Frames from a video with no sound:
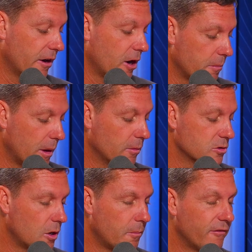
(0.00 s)
I know people will
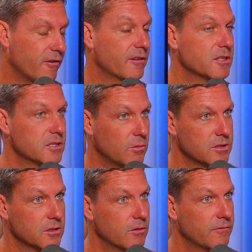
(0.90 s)
drop off her because she
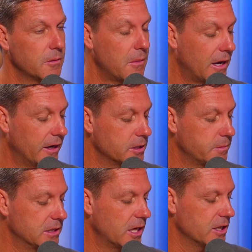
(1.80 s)
wasn't good for the market
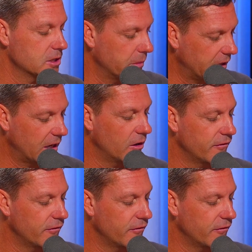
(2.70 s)
expectation, but get her to